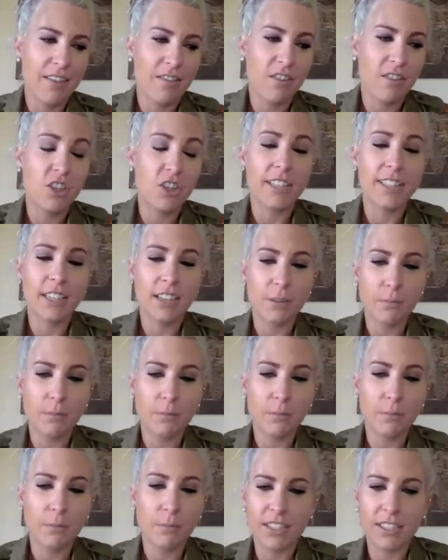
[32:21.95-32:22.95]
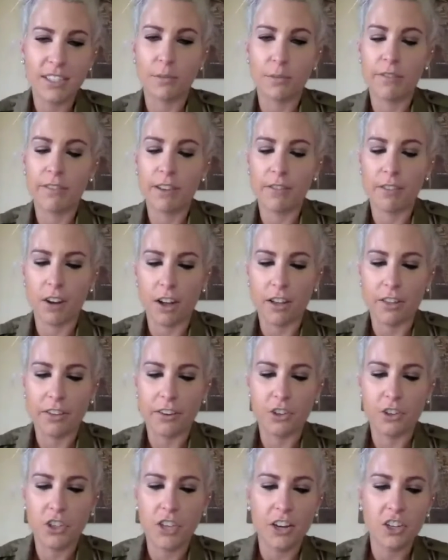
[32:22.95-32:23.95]
Jessica Prince is one of my favorite
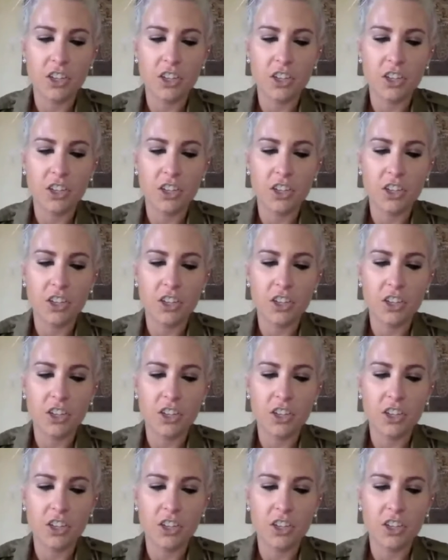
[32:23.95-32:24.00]
authors.